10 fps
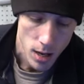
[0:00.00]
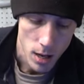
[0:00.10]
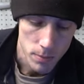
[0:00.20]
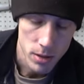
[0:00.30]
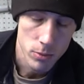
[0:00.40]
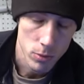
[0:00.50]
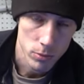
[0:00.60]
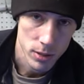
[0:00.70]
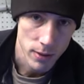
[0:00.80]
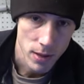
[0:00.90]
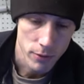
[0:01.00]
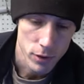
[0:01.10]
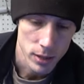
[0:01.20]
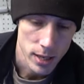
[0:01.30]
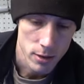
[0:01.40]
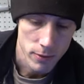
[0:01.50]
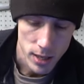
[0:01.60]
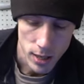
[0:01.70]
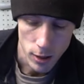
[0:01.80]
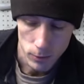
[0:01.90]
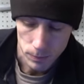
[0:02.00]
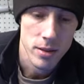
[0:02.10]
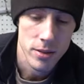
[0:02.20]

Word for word: uh, but we'll save that for a later video.